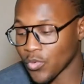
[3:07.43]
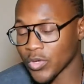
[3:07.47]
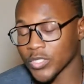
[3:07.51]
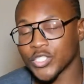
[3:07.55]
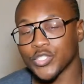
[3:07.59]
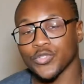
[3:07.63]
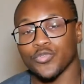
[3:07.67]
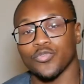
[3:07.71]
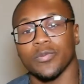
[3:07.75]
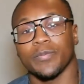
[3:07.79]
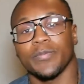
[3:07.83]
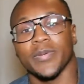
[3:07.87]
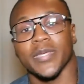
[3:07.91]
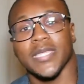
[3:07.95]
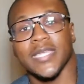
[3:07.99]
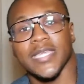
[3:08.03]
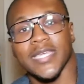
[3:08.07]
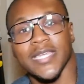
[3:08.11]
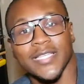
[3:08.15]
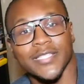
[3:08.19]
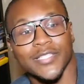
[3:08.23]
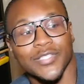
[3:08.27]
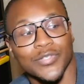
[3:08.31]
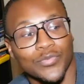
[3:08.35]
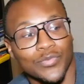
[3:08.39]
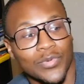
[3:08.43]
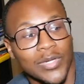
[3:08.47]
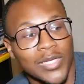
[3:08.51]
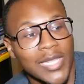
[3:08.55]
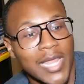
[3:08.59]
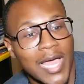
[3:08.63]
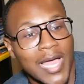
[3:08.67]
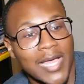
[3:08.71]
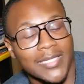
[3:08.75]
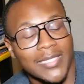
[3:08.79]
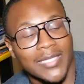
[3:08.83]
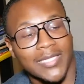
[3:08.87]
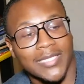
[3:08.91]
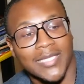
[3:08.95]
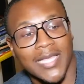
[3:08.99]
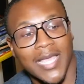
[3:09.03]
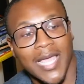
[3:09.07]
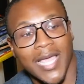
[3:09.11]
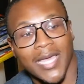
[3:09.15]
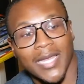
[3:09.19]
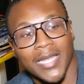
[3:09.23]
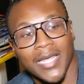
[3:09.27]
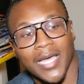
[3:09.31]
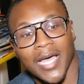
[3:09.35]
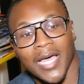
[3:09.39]
what you will begin to realize is
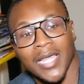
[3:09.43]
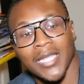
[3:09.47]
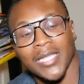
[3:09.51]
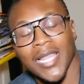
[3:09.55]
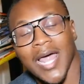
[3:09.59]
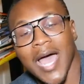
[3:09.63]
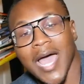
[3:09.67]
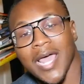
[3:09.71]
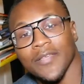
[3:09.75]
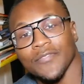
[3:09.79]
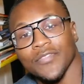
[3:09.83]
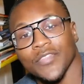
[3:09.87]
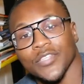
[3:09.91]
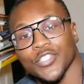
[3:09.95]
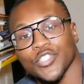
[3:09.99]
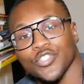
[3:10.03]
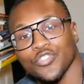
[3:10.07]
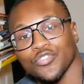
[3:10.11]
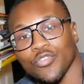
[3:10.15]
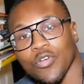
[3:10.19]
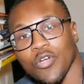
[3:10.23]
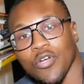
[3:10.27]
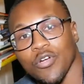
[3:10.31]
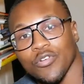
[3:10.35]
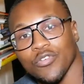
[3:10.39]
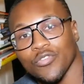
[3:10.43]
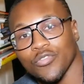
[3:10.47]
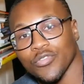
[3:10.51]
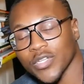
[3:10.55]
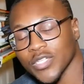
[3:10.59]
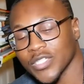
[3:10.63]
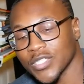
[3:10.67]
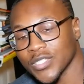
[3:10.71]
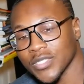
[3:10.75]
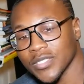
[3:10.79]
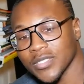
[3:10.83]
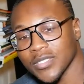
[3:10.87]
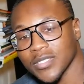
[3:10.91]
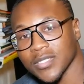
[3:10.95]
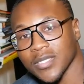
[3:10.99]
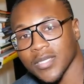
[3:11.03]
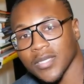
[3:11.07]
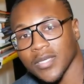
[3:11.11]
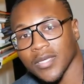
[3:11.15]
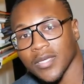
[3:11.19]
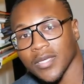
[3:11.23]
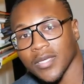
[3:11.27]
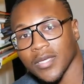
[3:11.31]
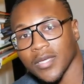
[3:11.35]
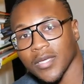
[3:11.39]
that a lot of the strong
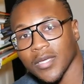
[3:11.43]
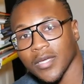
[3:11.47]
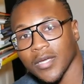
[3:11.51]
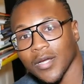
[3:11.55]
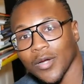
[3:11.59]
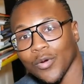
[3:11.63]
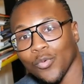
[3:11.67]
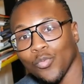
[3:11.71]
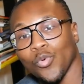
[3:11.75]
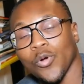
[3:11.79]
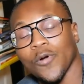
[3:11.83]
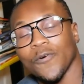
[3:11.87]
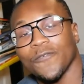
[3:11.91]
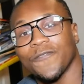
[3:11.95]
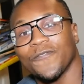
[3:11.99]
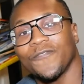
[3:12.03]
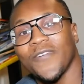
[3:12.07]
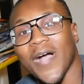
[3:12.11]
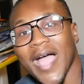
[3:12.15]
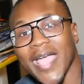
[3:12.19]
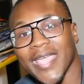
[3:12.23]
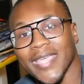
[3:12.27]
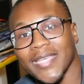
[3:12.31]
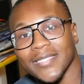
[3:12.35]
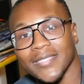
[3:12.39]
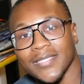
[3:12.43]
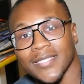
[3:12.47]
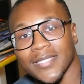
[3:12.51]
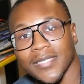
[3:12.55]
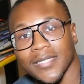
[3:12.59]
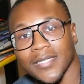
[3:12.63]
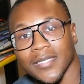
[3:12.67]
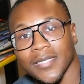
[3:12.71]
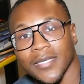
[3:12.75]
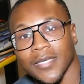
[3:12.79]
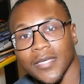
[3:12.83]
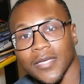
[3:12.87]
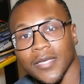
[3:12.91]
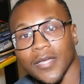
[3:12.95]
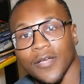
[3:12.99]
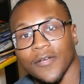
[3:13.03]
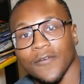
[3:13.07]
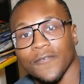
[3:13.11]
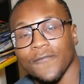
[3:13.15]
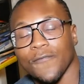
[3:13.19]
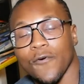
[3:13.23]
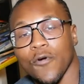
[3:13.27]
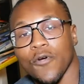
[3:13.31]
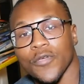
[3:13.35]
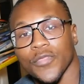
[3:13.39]
Christians will fight
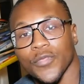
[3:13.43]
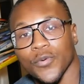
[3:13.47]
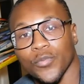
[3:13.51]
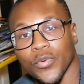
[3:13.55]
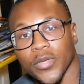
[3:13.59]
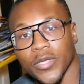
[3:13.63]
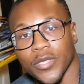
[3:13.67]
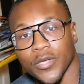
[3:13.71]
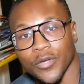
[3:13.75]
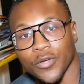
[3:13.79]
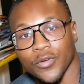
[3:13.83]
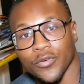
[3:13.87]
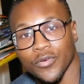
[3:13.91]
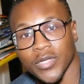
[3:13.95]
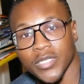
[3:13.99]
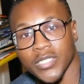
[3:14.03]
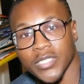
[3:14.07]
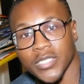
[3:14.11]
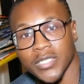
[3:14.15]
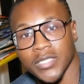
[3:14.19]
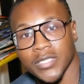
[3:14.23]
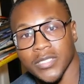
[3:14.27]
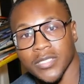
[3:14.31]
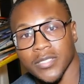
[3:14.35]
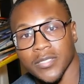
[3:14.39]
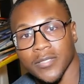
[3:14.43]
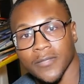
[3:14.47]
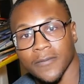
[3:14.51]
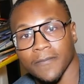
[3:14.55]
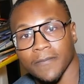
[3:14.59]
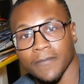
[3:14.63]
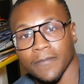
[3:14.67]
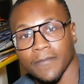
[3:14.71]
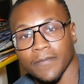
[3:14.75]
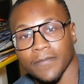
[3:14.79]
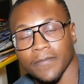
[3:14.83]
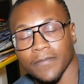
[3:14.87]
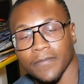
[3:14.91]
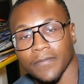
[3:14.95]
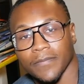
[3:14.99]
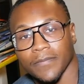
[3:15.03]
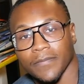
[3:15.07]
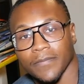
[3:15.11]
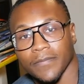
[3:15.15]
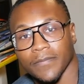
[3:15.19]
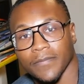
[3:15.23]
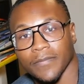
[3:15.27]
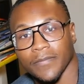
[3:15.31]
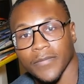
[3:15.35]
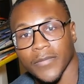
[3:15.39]
for the weaker Christians.
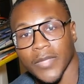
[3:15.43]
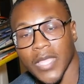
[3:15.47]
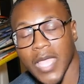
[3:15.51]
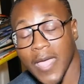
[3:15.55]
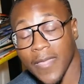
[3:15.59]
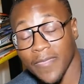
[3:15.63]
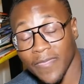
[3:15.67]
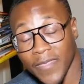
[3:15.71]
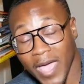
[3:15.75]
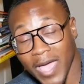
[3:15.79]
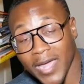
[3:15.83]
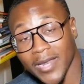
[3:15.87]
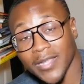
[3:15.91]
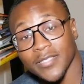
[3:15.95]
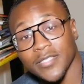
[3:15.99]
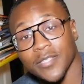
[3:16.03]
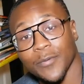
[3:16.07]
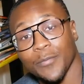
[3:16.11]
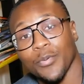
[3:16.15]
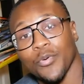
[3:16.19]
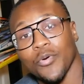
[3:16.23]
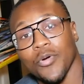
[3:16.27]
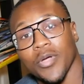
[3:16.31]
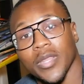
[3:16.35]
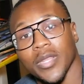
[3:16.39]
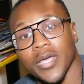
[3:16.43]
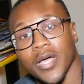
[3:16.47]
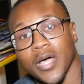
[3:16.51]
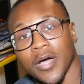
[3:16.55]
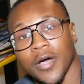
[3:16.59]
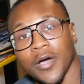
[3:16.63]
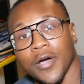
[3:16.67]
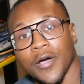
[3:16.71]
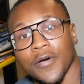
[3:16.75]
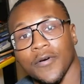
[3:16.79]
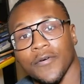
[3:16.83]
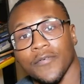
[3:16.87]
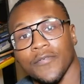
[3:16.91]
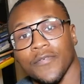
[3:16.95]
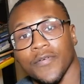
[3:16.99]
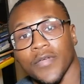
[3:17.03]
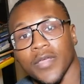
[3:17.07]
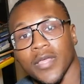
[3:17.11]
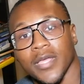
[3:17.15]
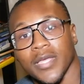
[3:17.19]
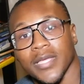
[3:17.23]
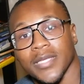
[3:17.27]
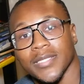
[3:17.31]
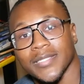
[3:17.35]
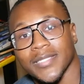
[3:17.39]
And that is the point of
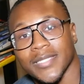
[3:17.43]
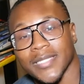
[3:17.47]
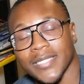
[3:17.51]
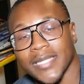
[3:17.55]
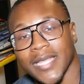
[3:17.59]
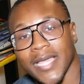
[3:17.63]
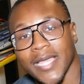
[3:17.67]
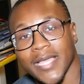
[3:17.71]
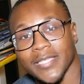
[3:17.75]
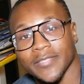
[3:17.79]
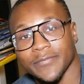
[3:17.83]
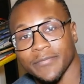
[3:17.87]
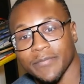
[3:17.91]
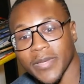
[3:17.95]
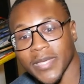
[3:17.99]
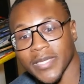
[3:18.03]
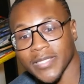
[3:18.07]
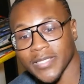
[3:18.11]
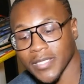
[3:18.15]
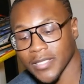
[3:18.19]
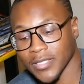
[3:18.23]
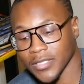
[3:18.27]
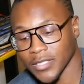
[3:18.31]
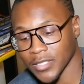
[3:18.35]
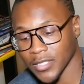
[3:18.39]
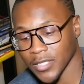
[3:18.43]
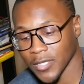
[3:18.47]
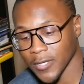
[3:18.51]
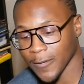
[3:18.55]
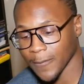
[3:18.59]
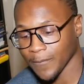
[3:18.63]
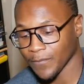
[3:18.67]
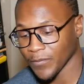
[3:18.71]
today's message.